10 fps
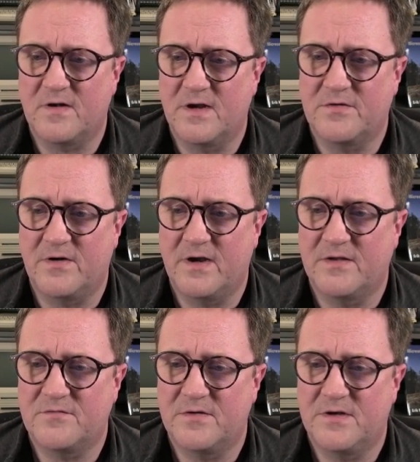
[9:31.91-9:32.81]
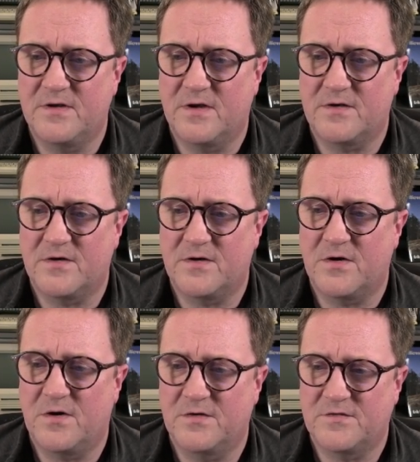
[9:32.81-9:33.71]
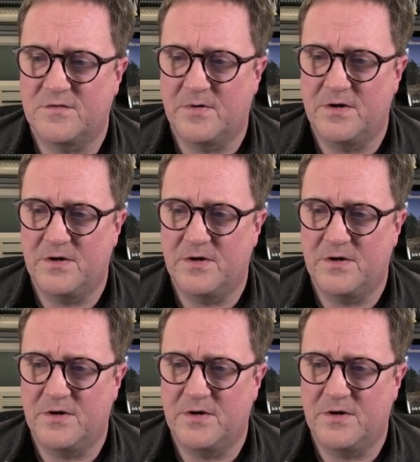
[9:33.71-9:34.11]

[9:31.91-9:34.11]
ledger entry.customer